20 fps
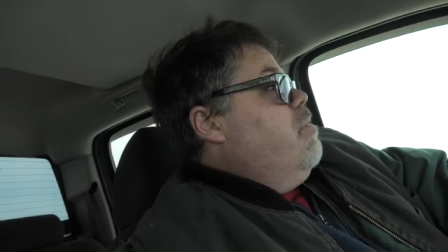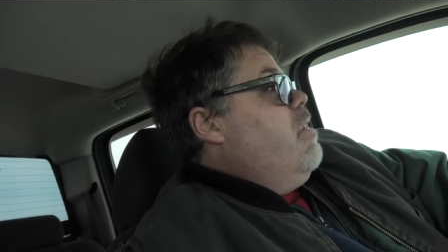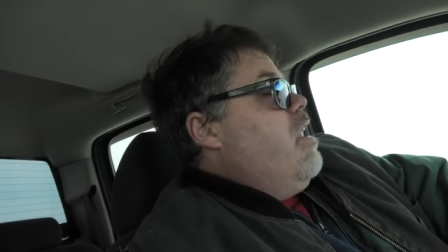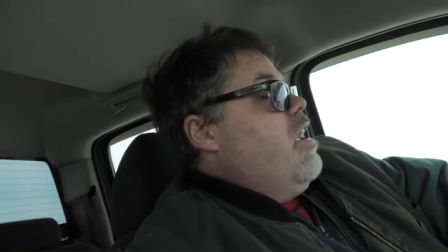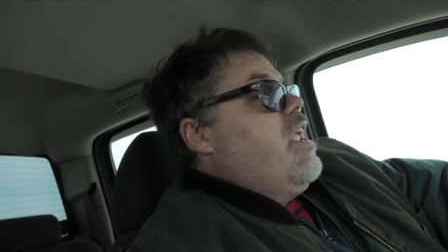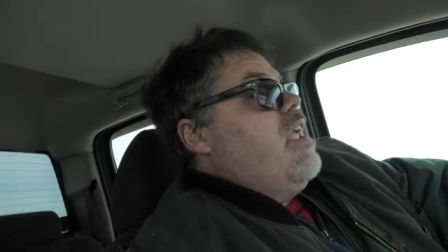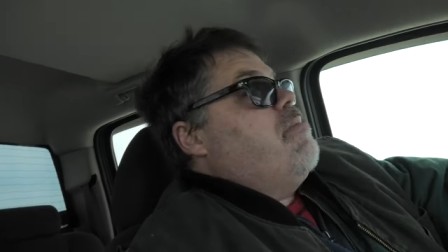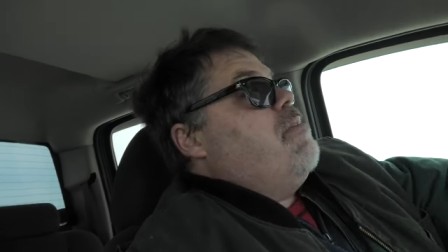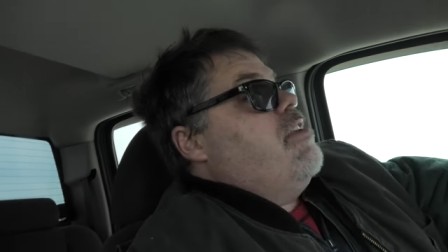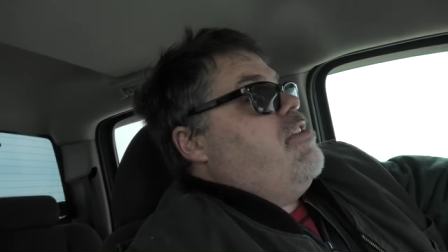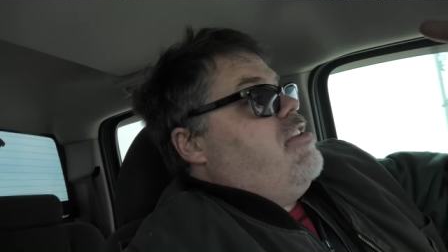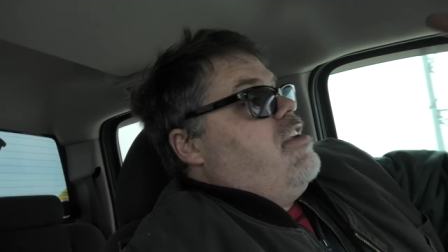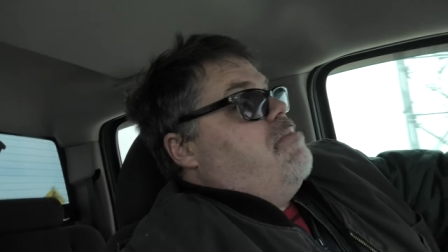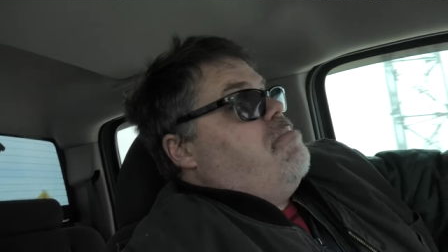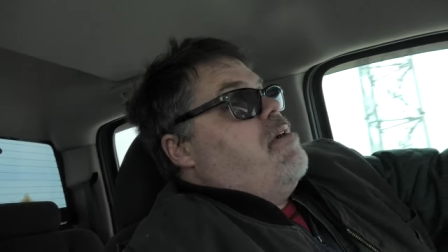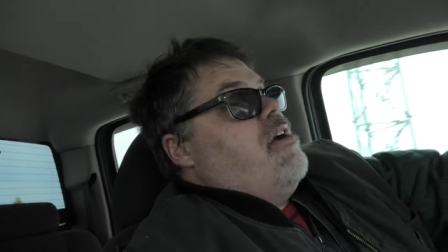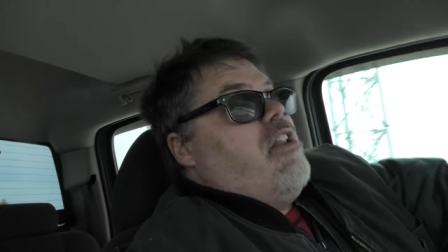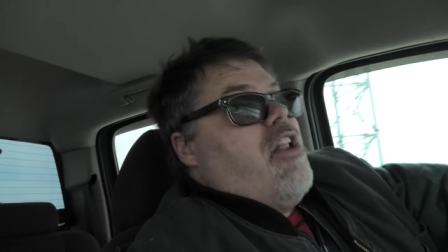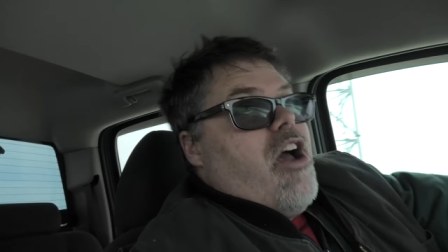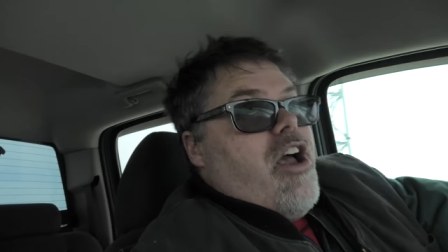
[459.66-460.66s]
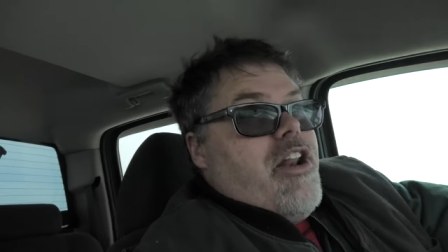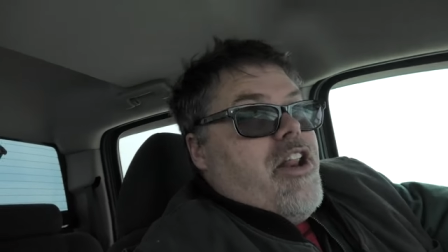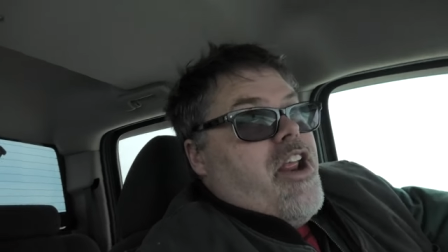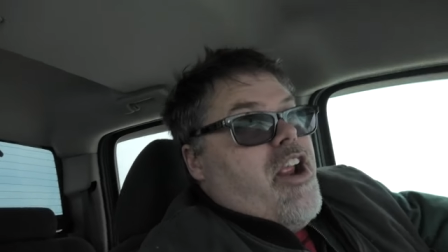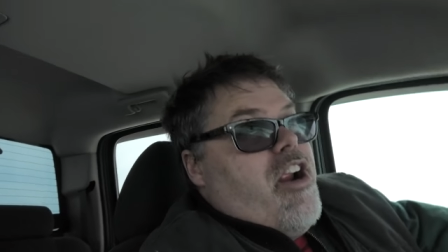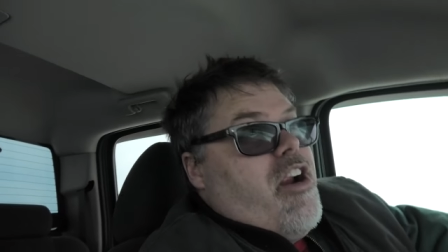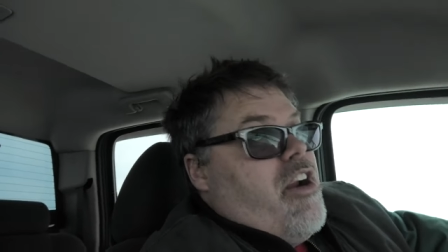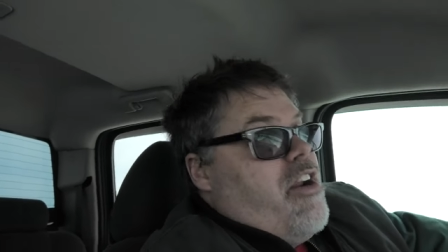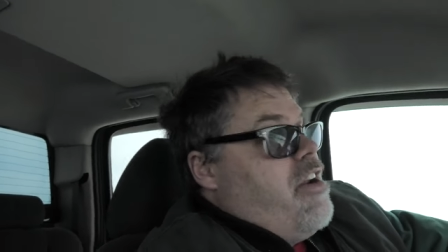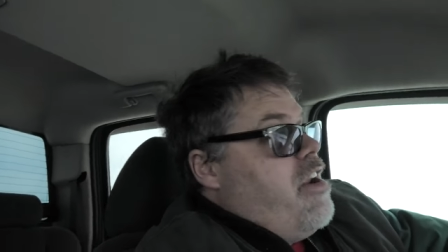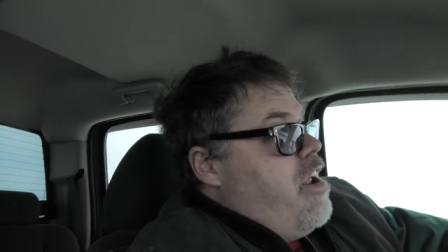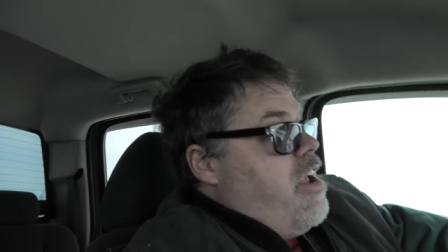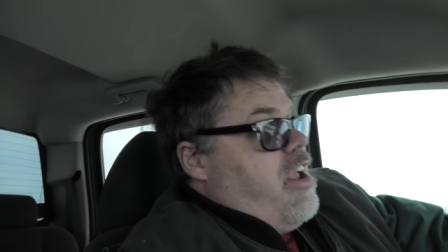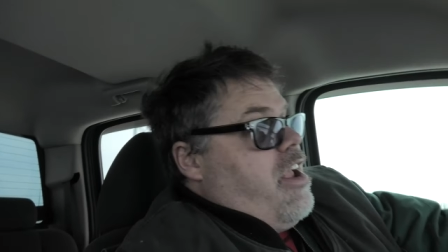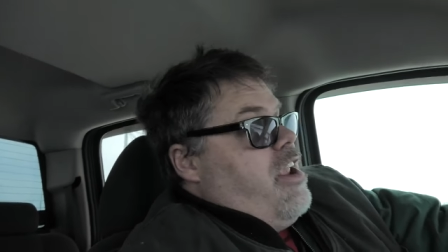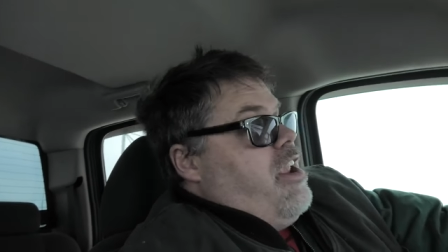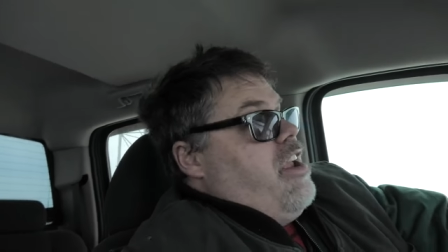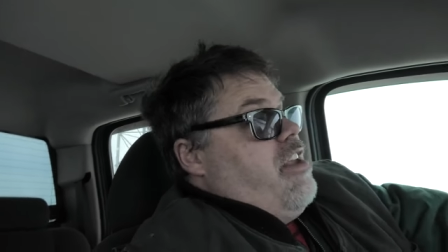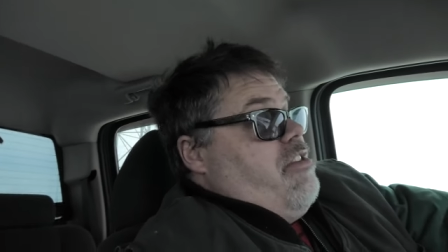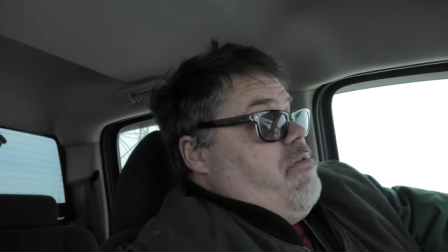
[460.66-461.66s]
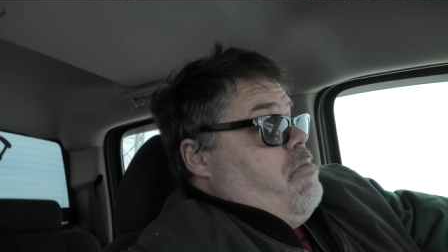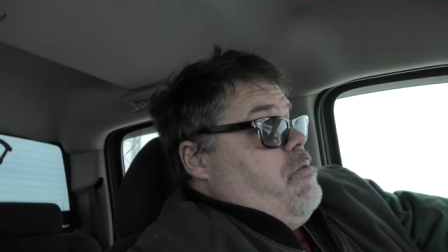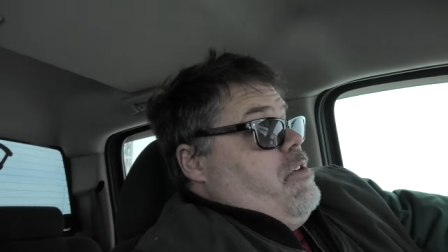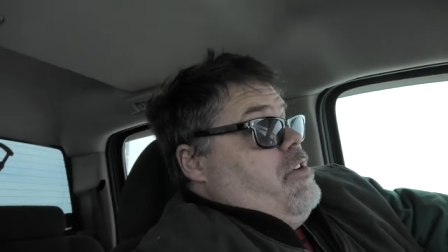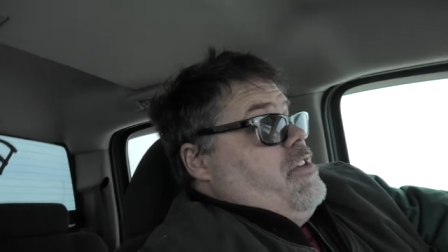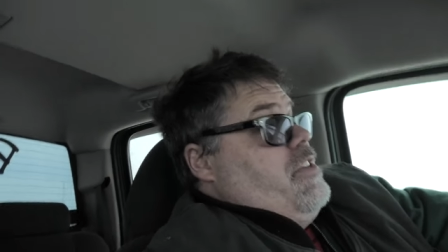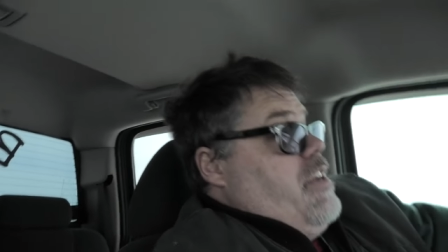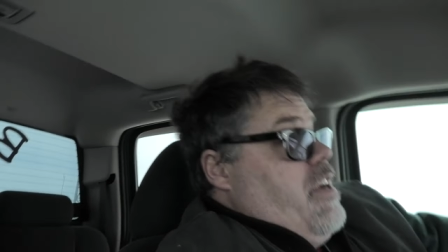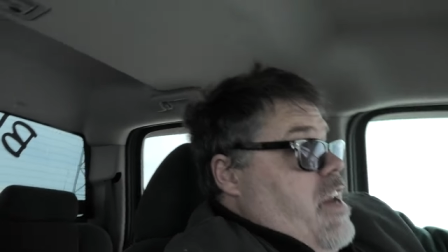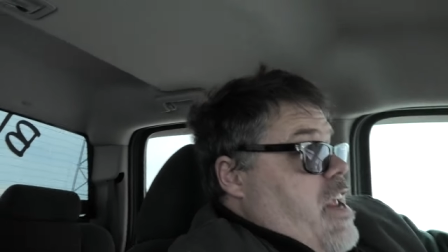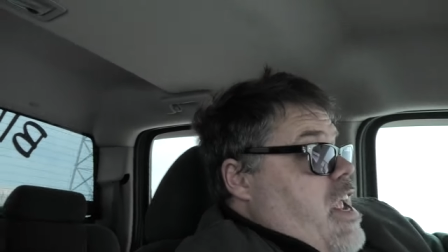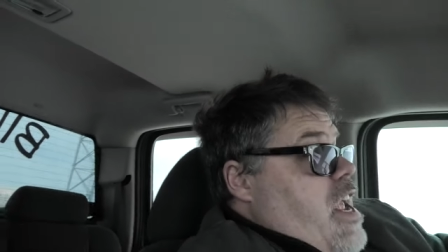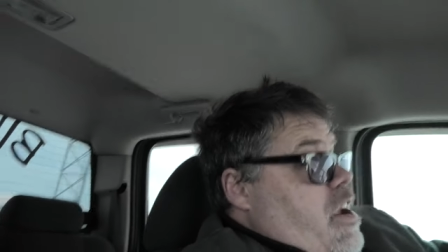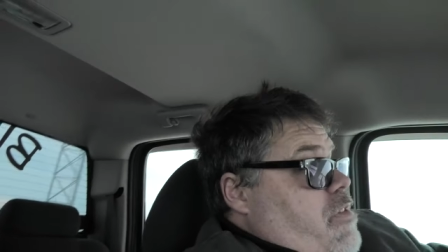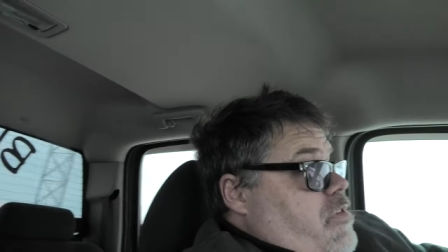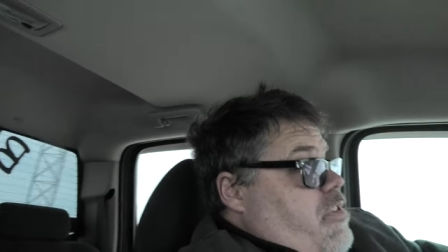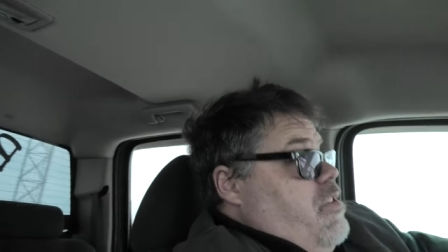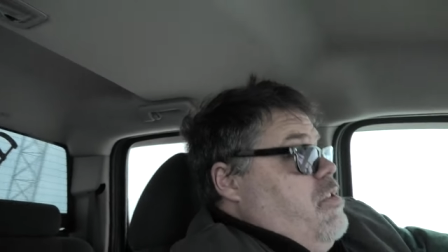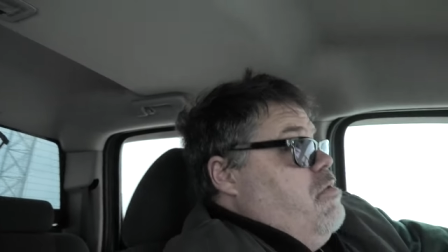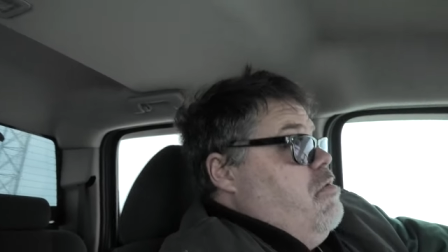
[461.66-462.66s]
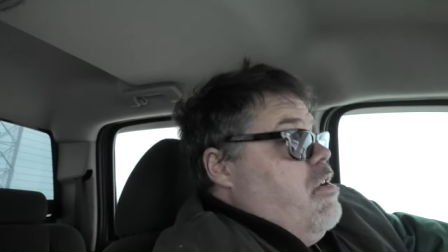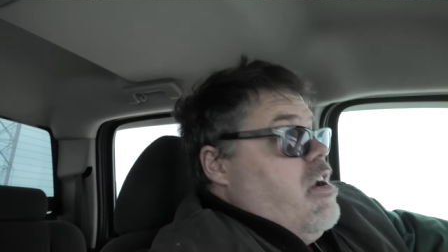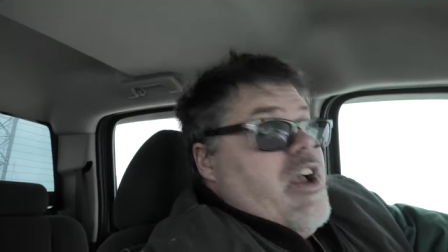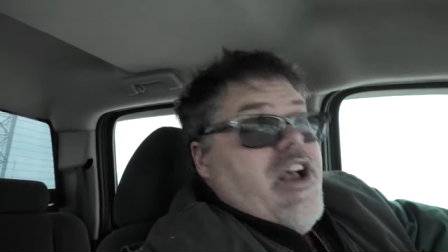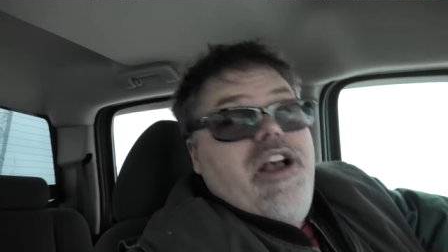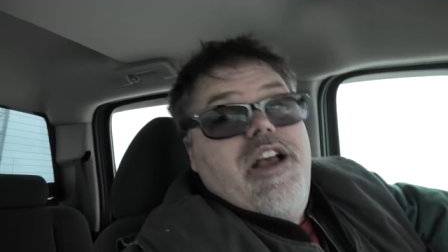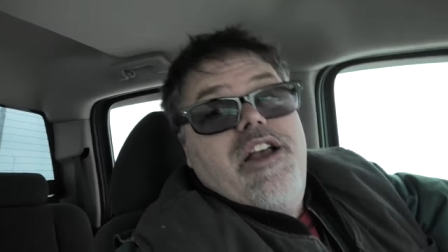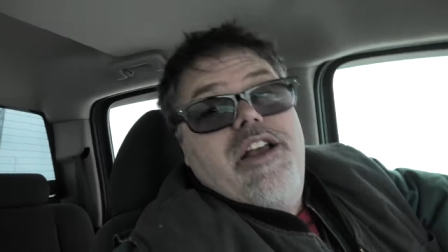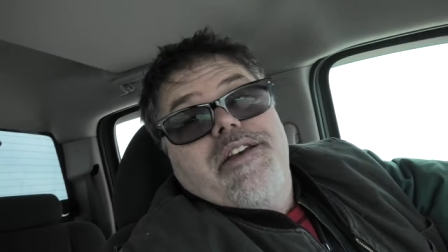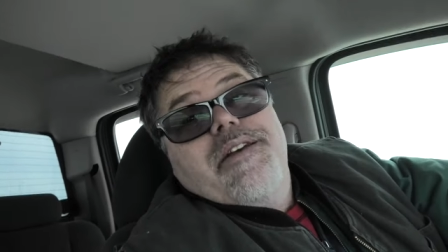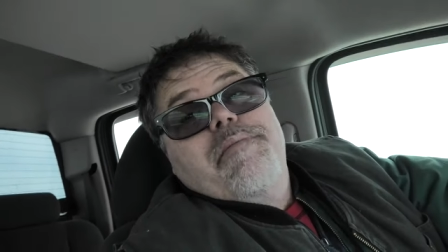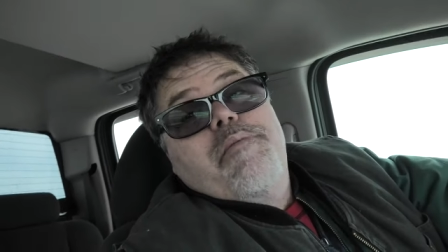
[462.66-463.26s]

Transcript: But I'll get my seatbelt on here, and uh, I guess we're just gonna have to uh,